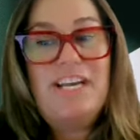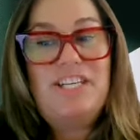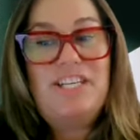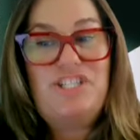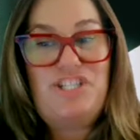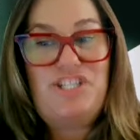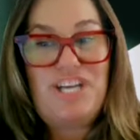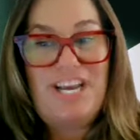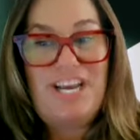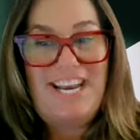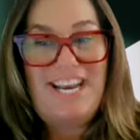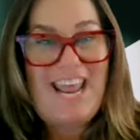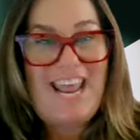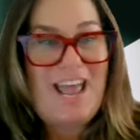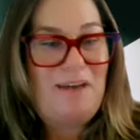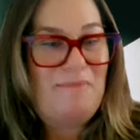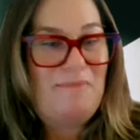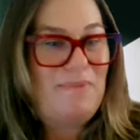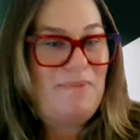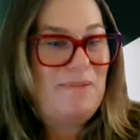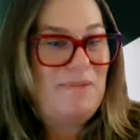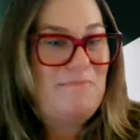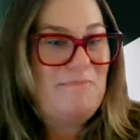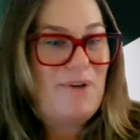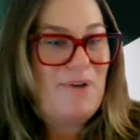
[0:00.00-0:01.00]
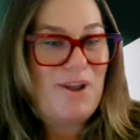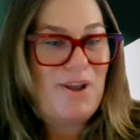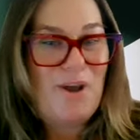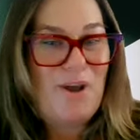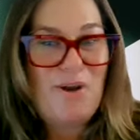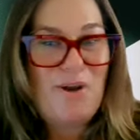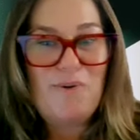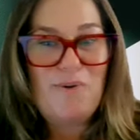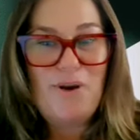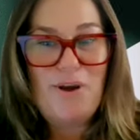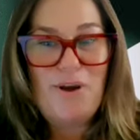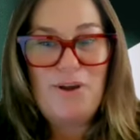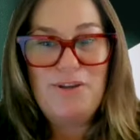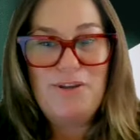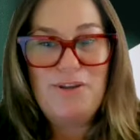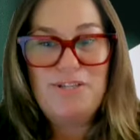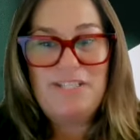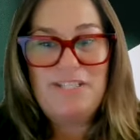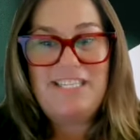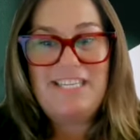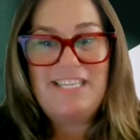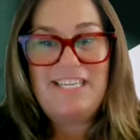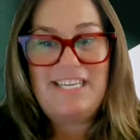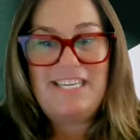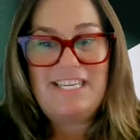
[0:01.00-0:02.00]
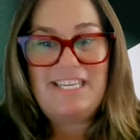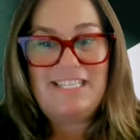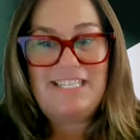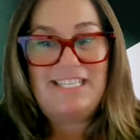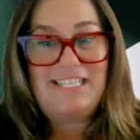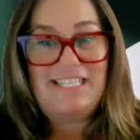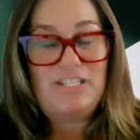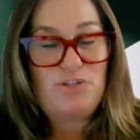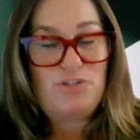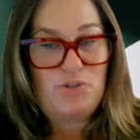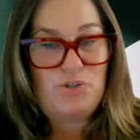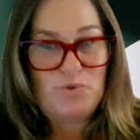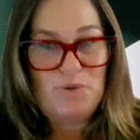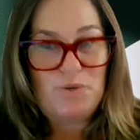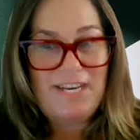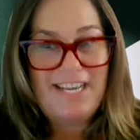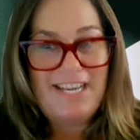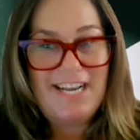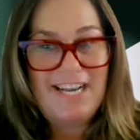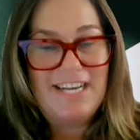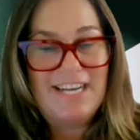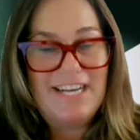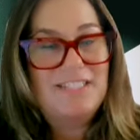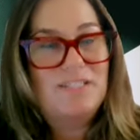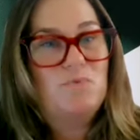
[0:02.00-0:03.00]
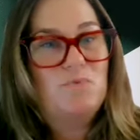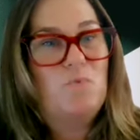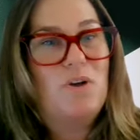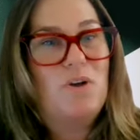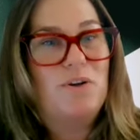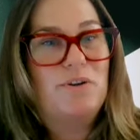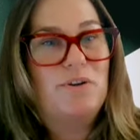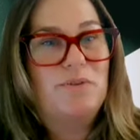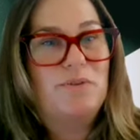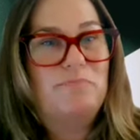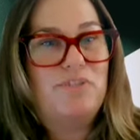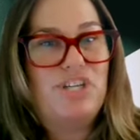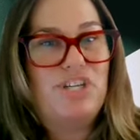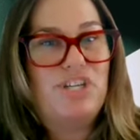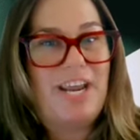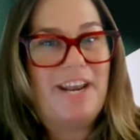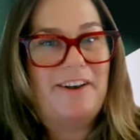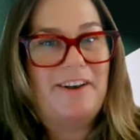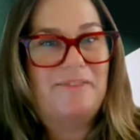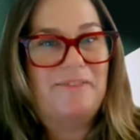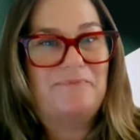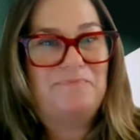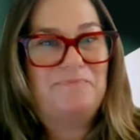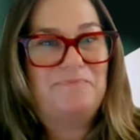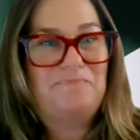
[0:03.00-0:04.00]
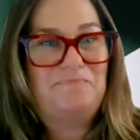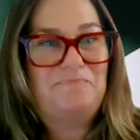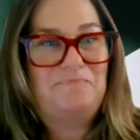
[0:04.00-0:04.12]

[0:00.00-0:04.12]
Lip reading: Jen Abbott, my co-host, is joining us. Welcome, Jen.